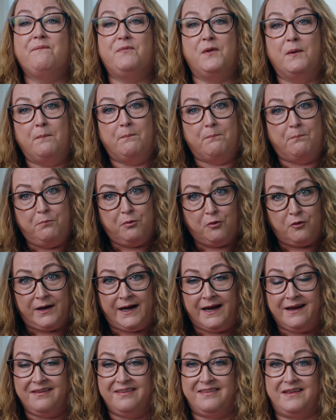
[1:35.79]
that
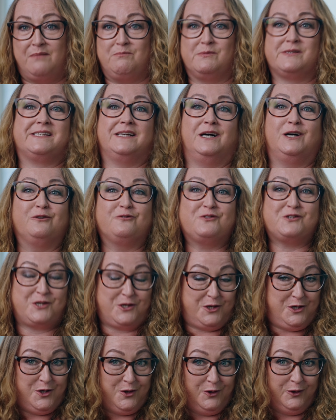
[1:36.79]
bring themselves
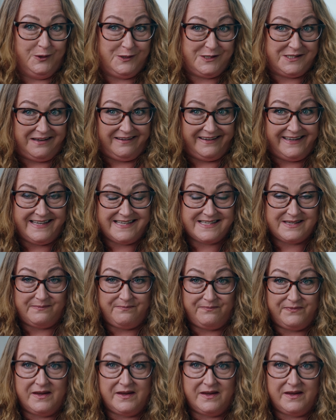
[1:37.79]
to your site?